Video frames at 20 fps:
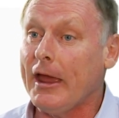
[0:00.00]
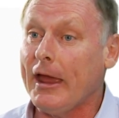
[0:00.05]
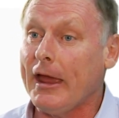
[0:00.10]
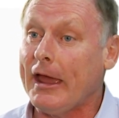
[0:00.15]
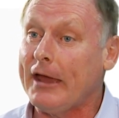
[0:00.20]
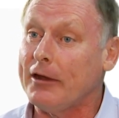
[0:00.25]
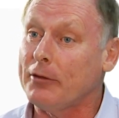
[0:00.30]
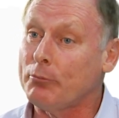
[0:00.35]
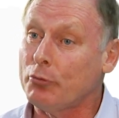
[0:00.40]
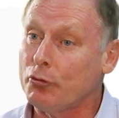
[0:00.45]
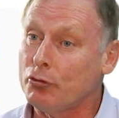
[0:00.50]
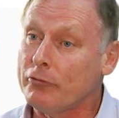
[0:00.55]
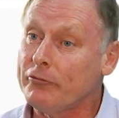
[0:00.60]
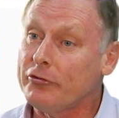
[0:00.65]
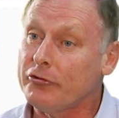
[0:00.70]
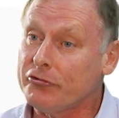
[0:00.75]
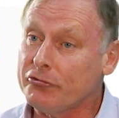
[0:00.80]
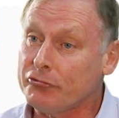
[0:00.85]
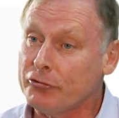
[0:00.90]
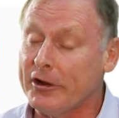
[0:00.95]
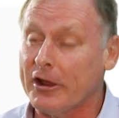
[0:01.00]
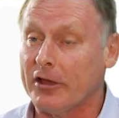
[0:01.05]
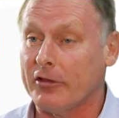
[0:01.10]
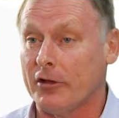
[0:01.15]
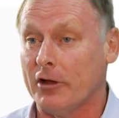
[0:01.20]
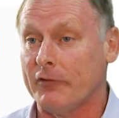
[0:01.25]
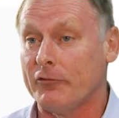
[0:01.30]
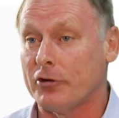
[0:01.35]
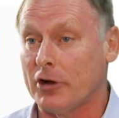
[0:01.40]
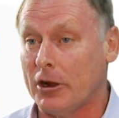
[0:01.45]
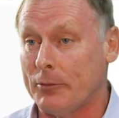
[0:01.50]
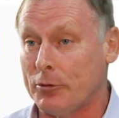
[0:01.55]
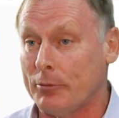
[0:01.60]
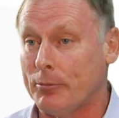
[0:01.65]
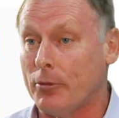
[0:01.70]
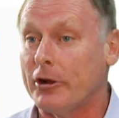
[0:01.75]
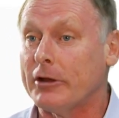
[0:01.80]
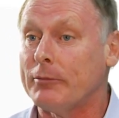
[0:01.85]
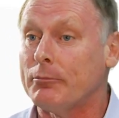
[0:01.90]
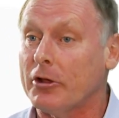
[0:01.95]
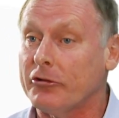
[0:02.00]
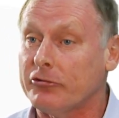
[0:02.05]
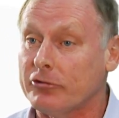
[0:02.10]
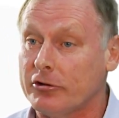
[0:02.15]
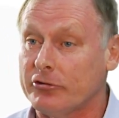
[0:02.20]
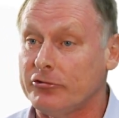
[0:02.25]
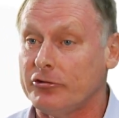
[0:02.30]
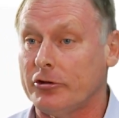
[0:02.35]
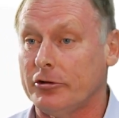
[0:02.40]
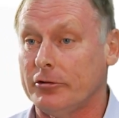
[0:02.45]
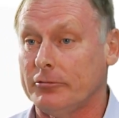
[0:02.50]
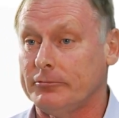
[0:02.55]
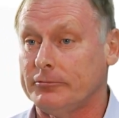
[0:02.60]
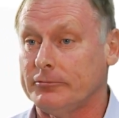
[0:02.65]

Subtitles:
and improve the strength of their upper body musculature.